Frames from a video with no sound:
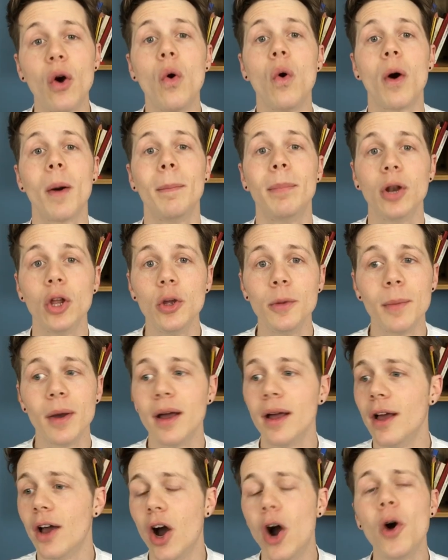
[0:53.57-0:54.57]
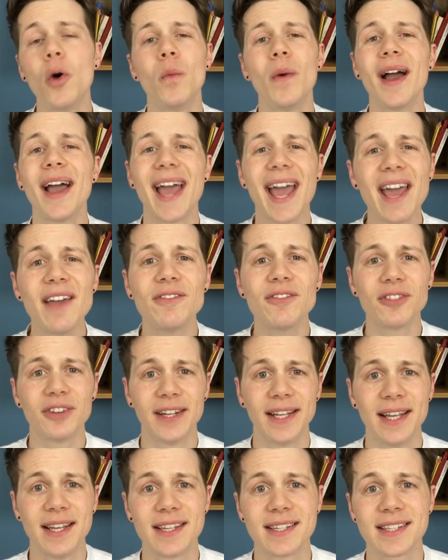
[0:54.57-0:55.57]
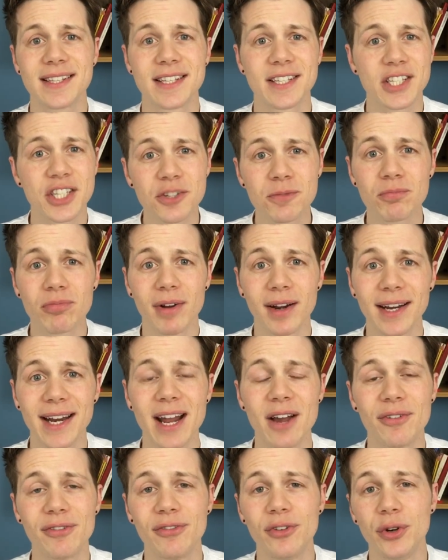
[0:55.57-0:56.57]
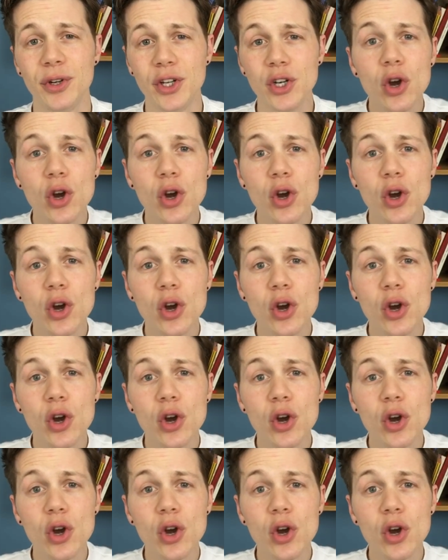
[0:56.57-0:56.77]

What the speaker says: or a bloomer or whatever it is that's spreading out for you,